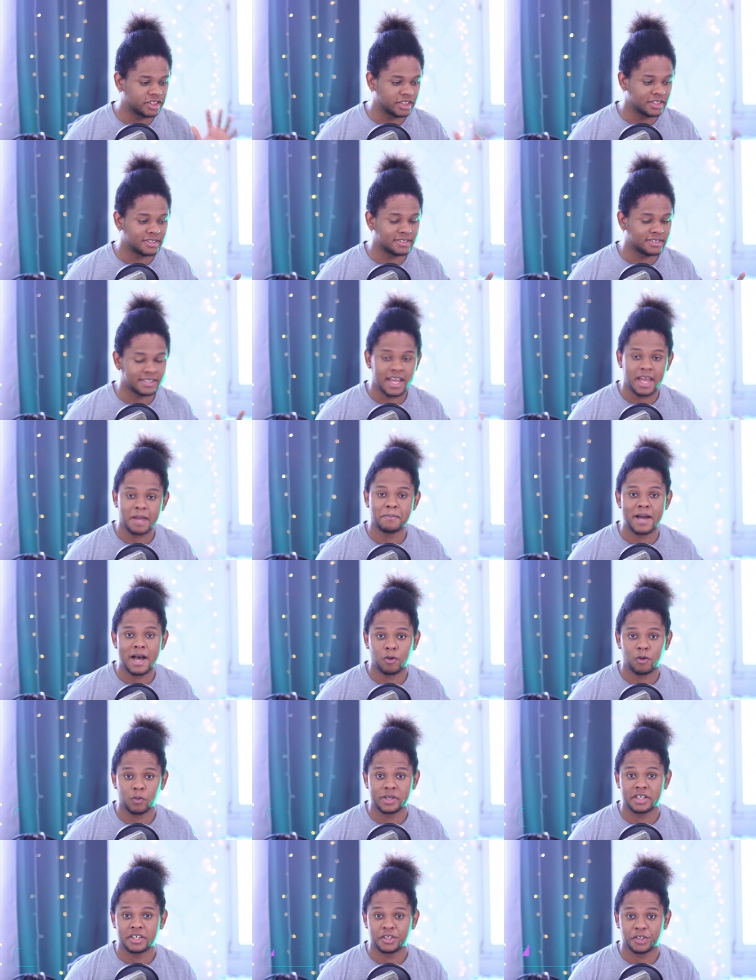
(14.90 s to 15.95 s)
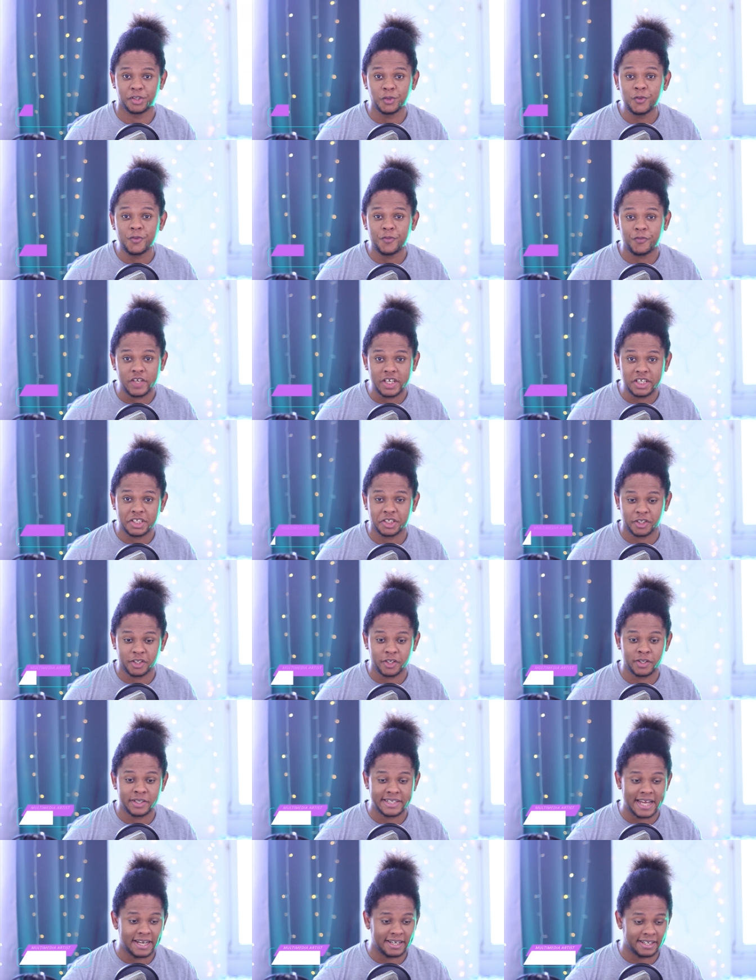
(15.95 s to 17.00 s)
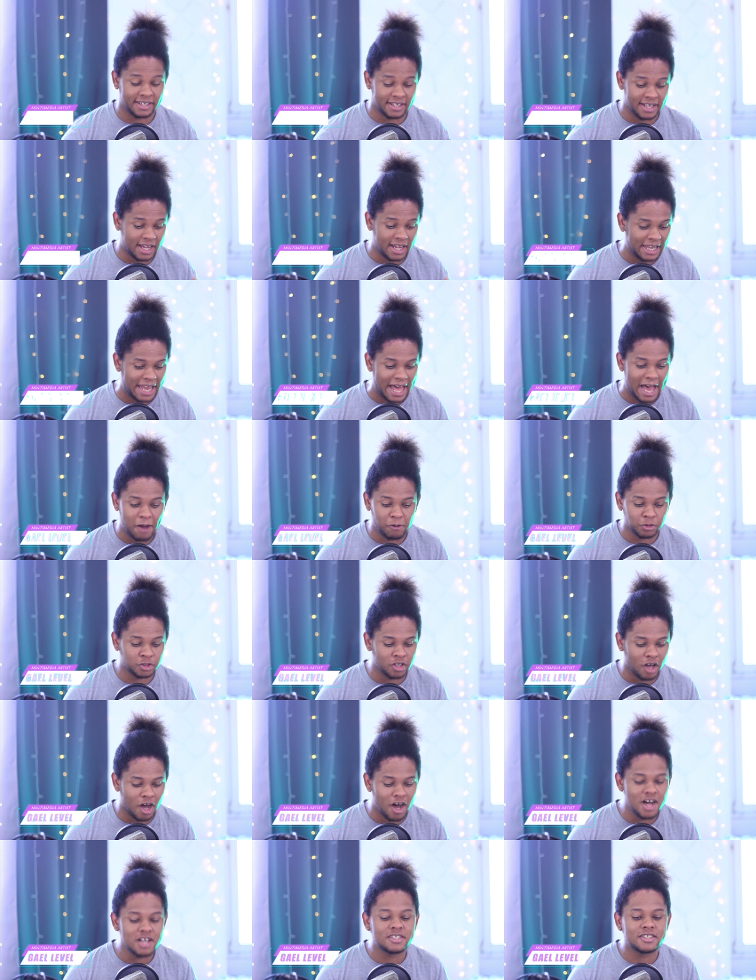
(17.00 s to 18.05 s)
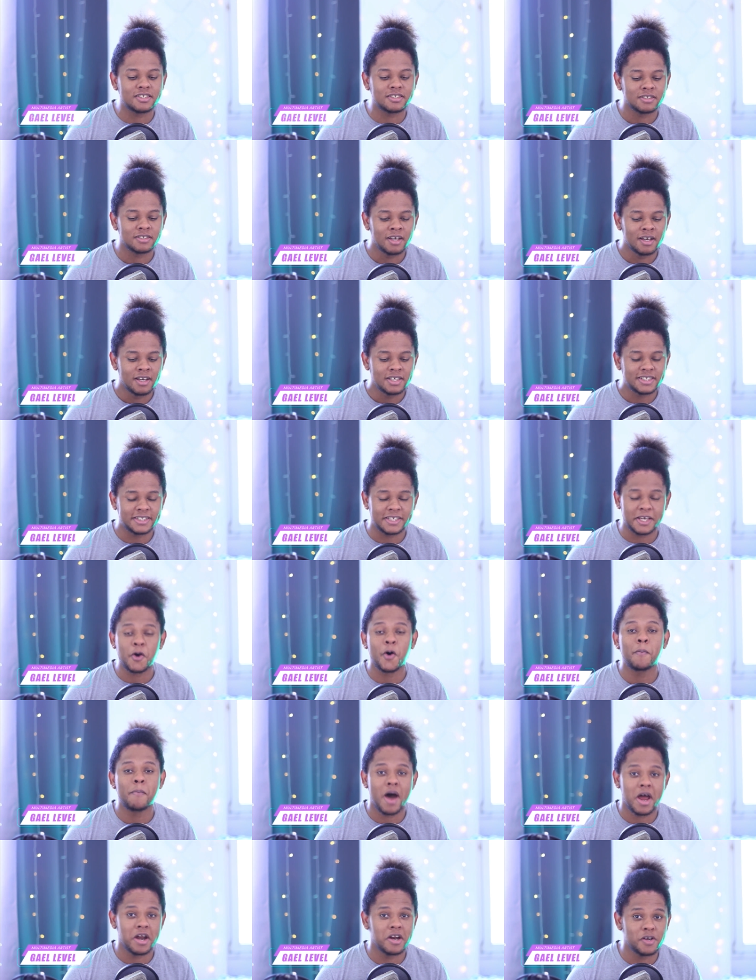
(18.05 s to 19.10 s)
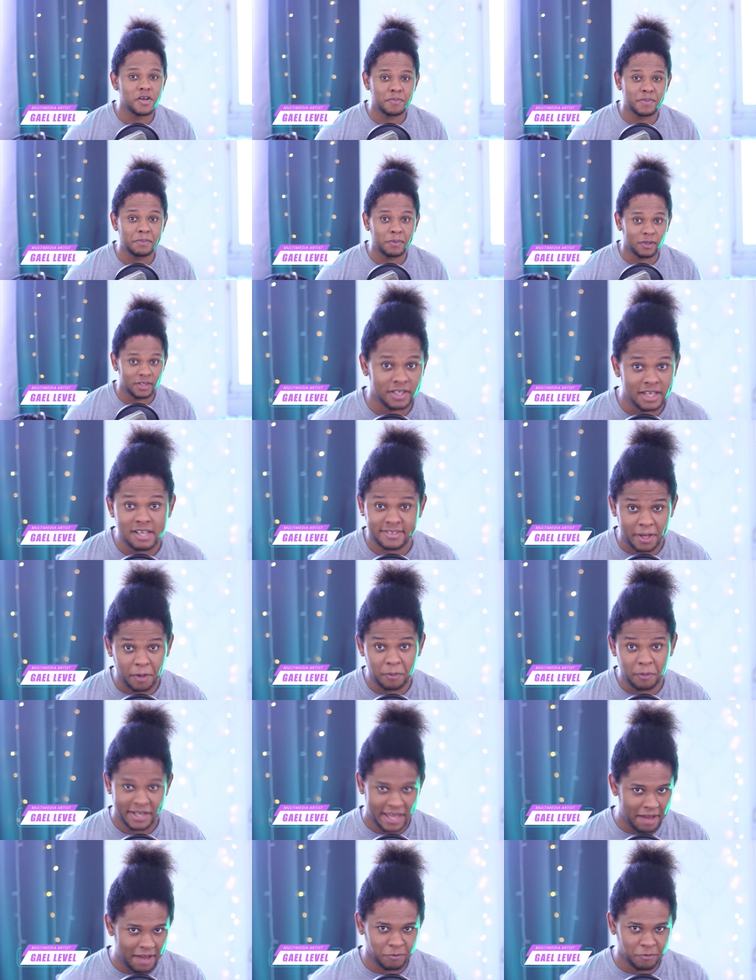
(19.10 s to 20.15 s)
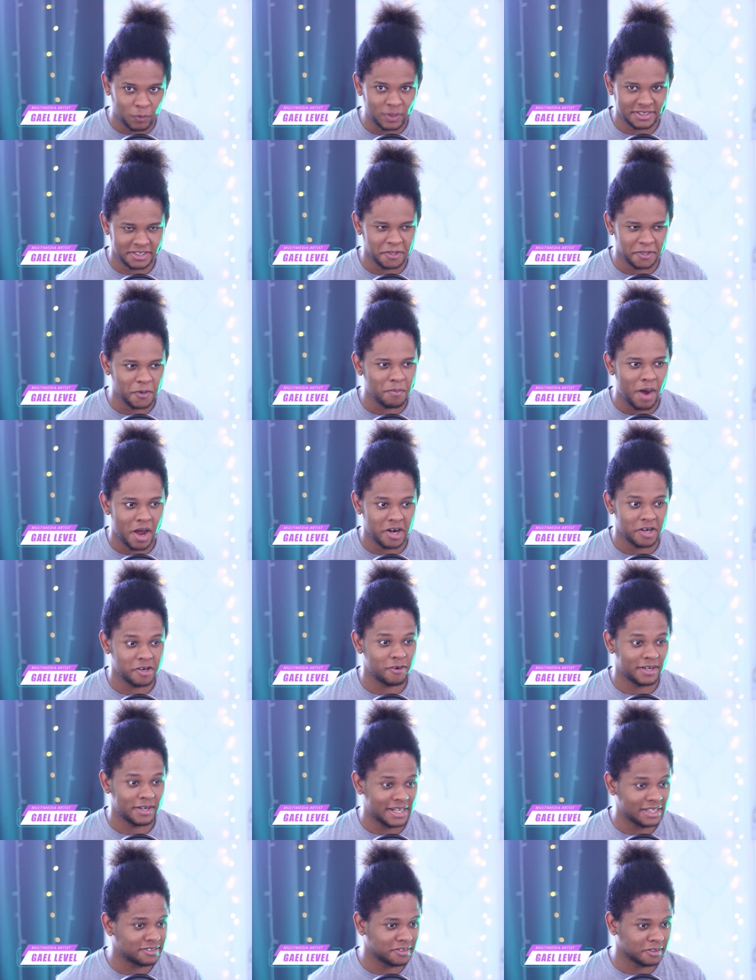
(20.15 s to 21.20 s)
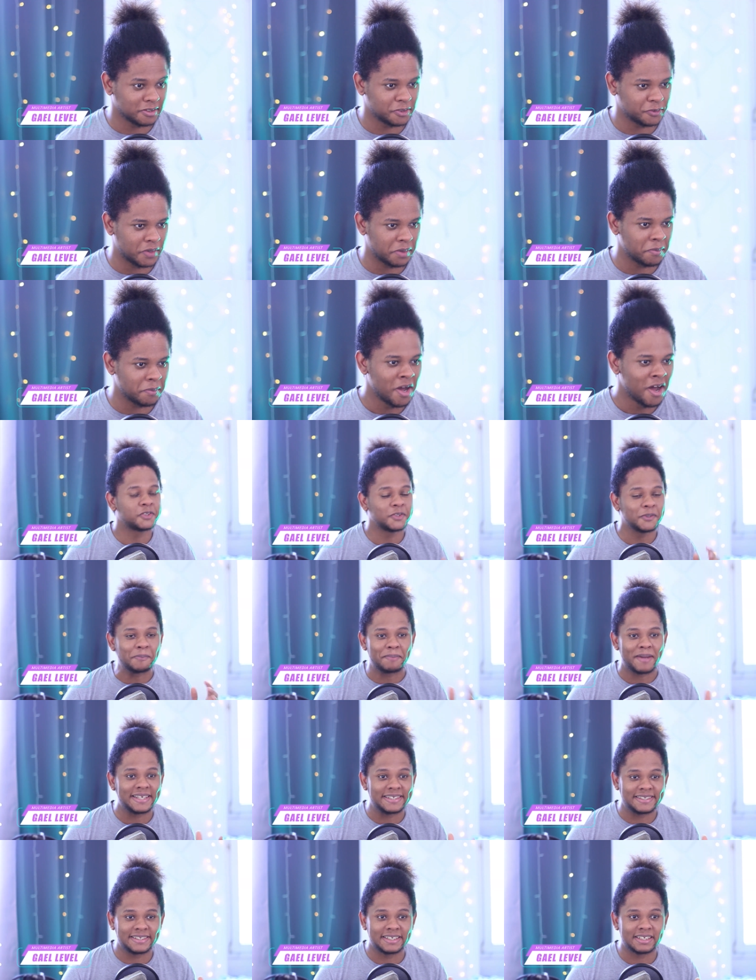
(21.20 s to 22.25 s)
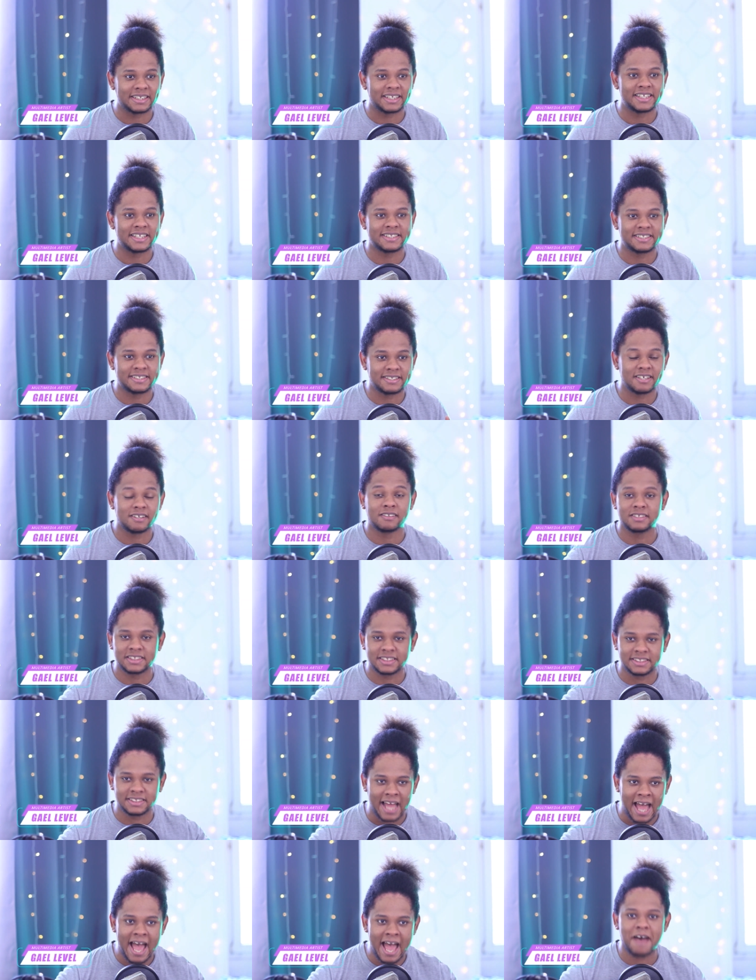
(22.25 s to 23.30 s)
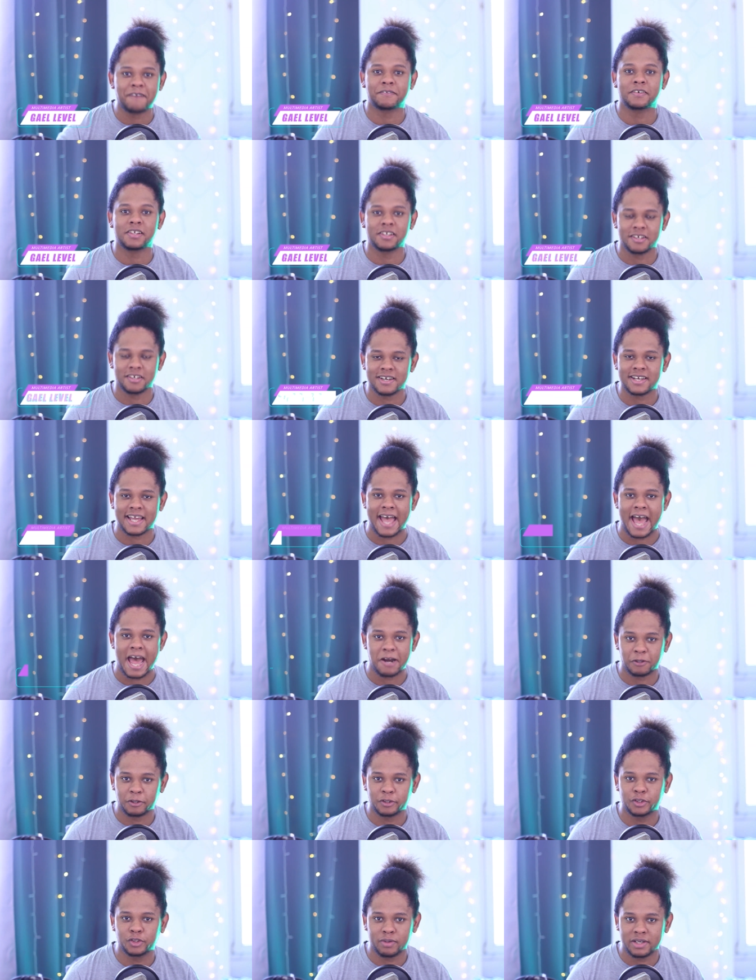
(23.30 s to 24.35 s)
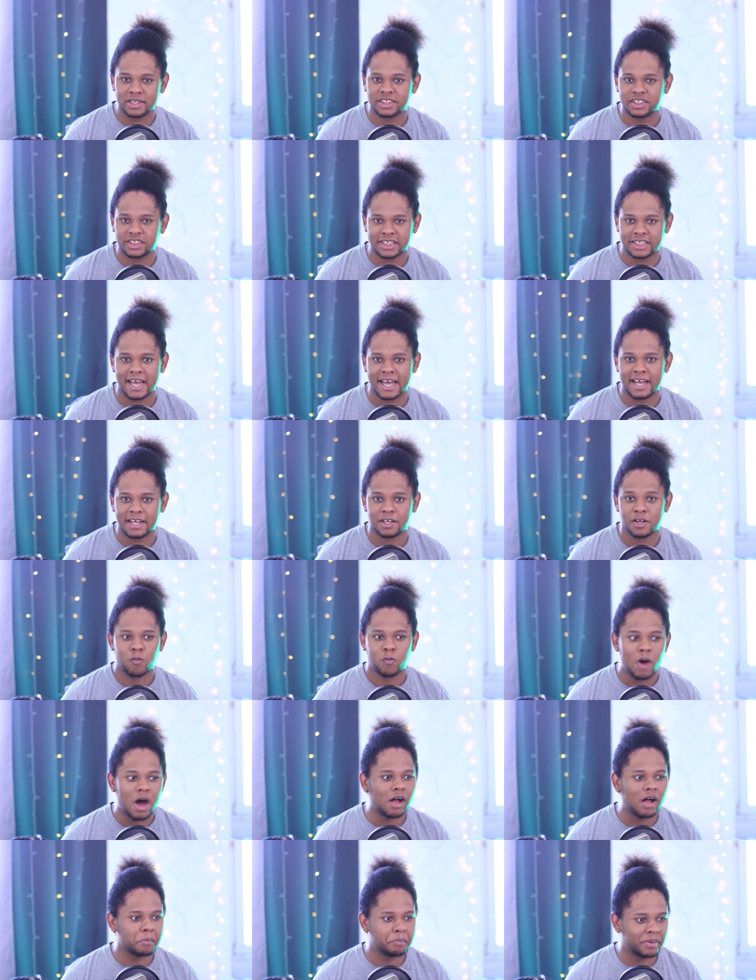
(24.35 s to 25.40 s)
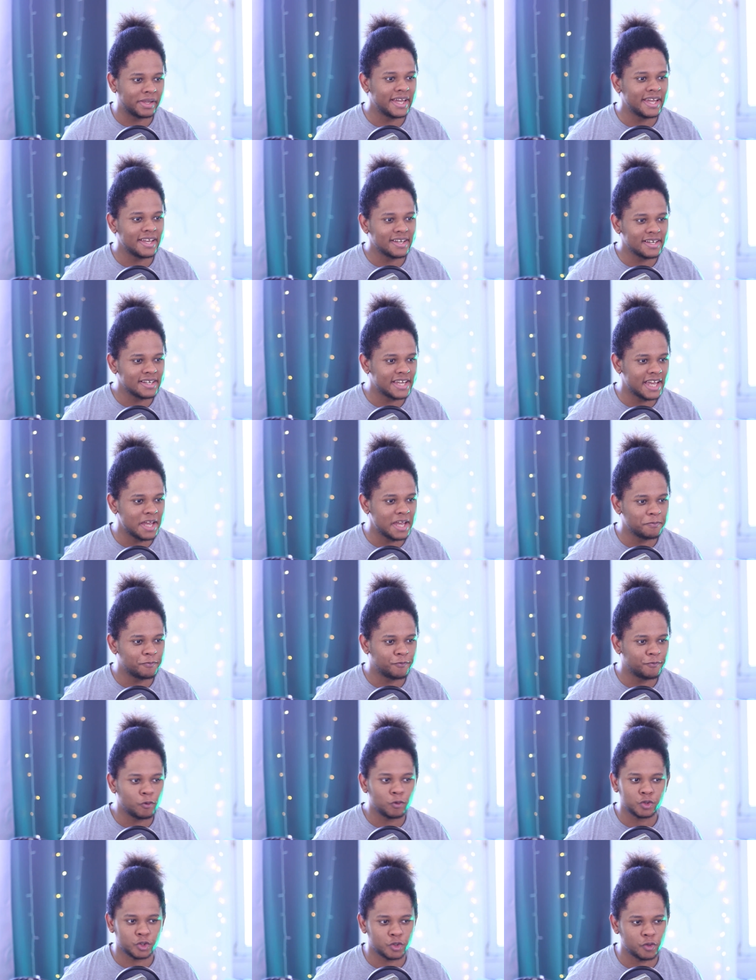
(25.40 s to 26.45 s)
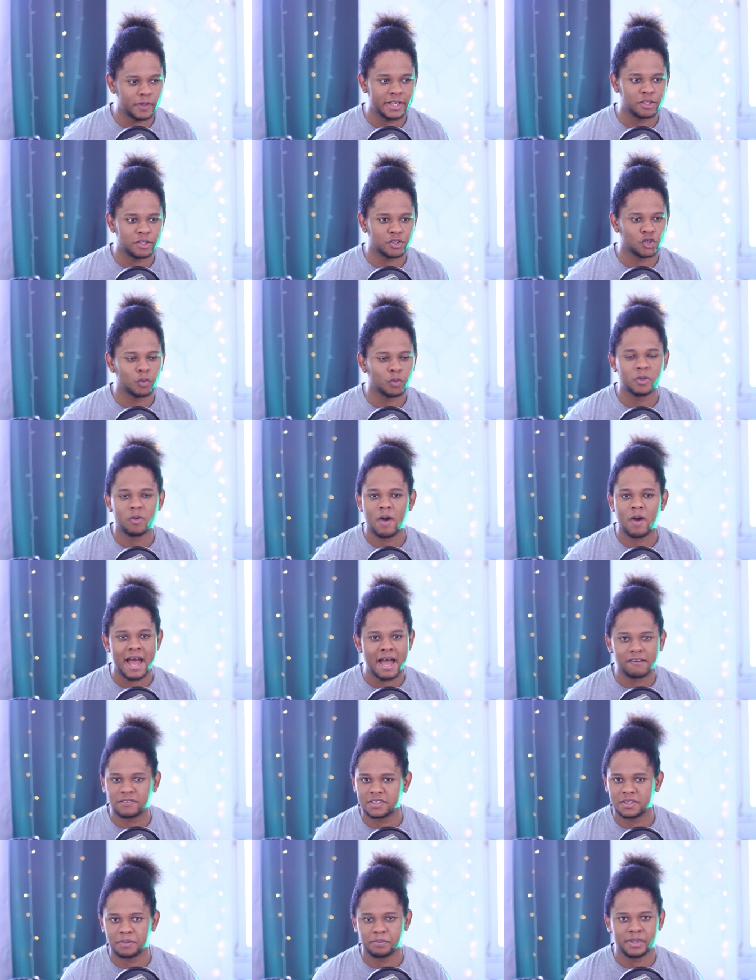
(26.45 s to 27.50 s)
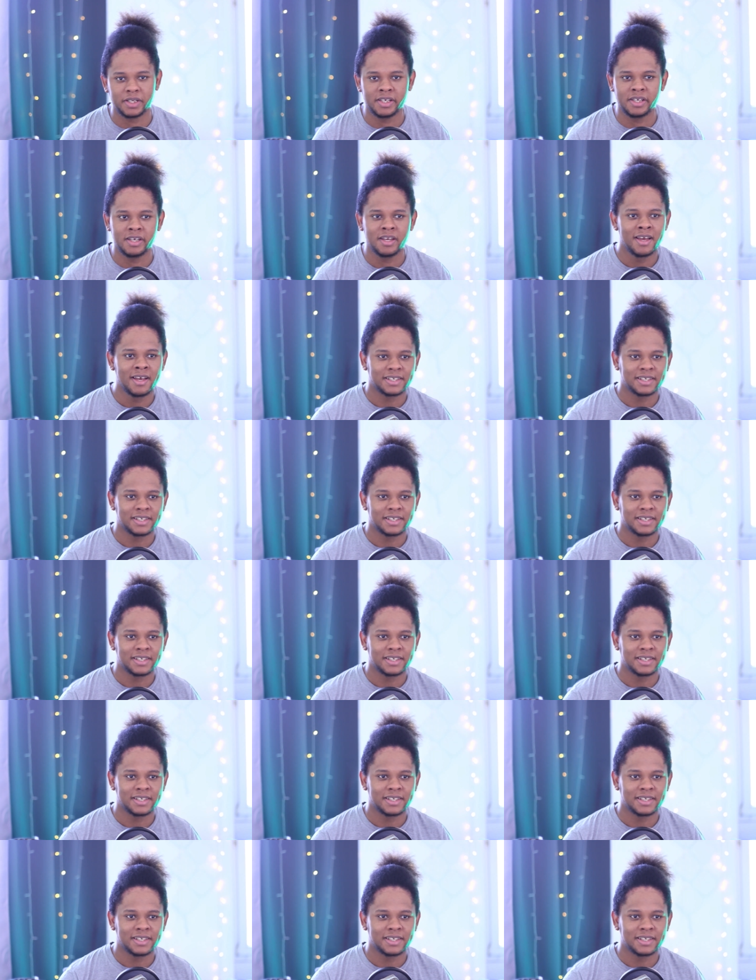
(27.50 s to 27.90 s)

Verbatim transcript: just came out with a new feature that allows us single monitor people, yes, I only have one single monitor and I still stream, to basically still have a look at our Twitch chat while playing a game full screen. So we don't have to be